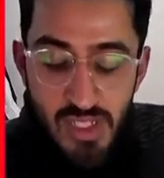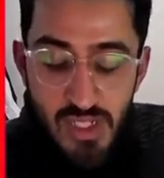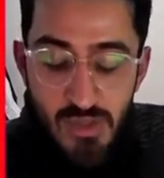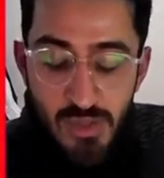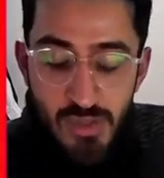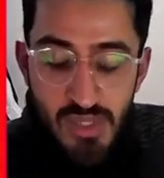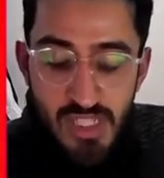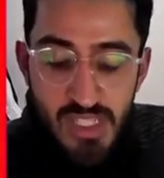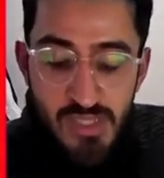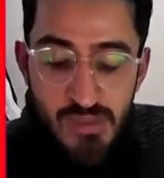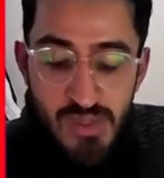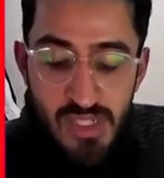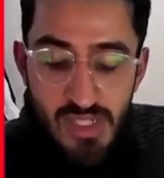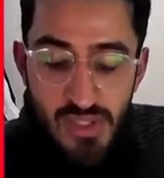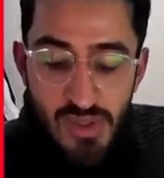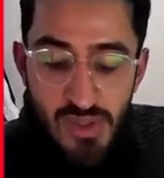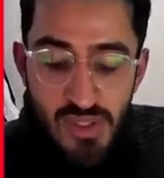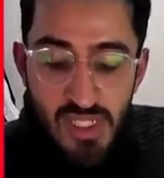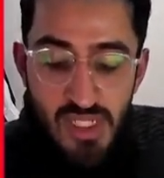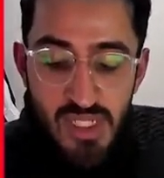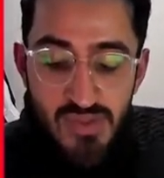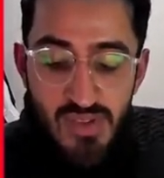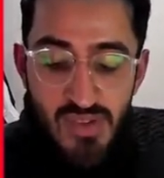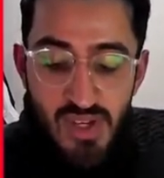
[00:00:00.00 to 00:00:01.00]
please make sure to
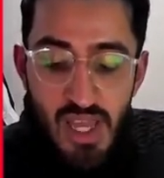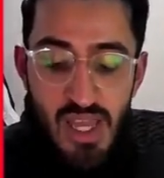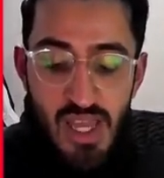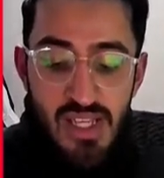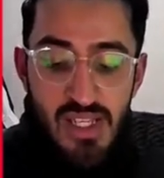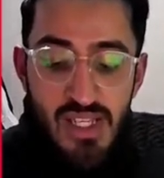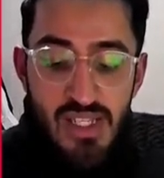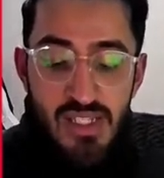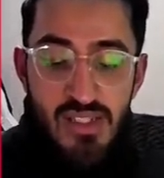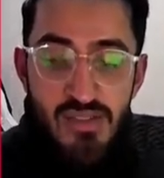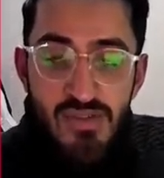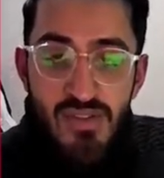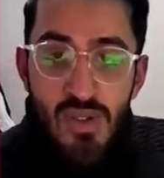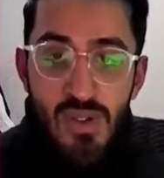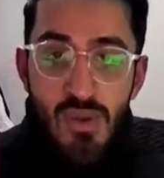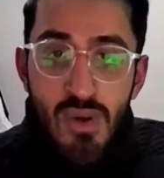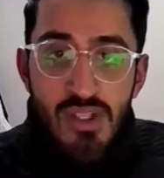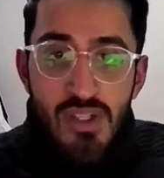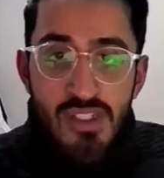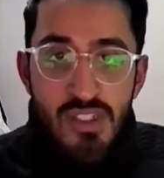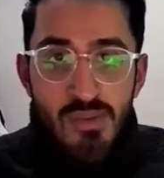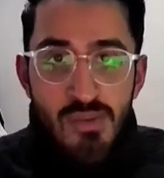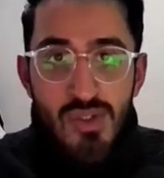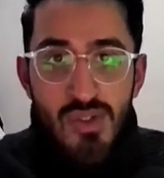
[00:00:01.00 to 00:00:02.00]
leave a like, and if you aren't
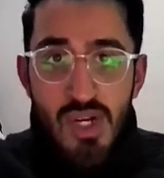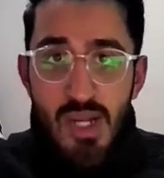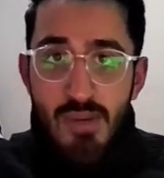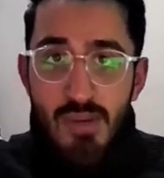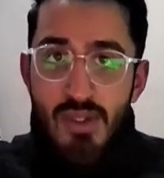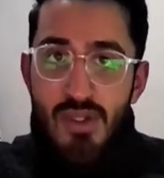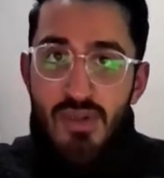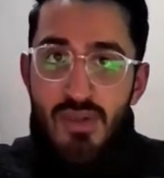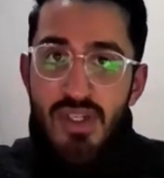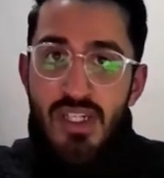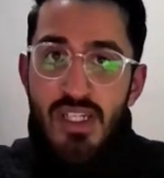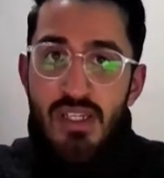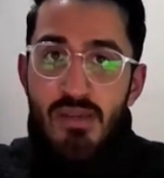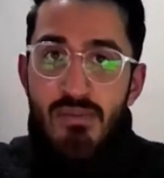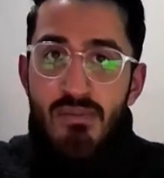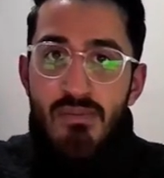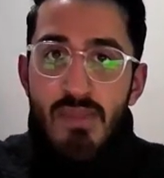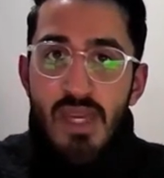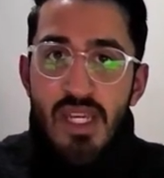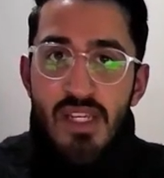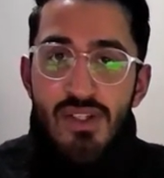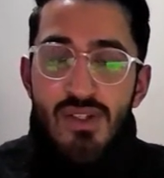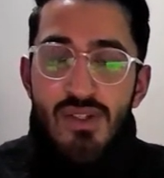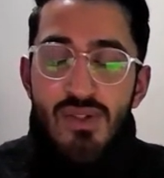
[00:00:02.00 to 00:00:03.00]
subscribed already,
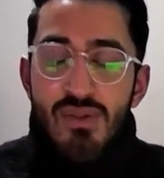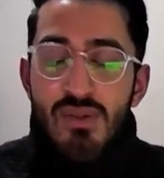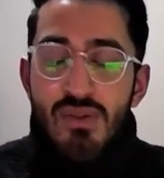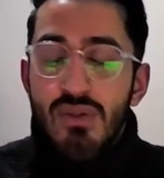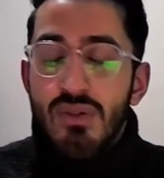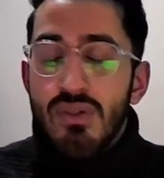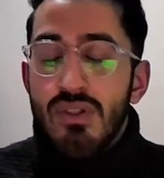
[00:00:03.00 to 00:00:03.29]
make sure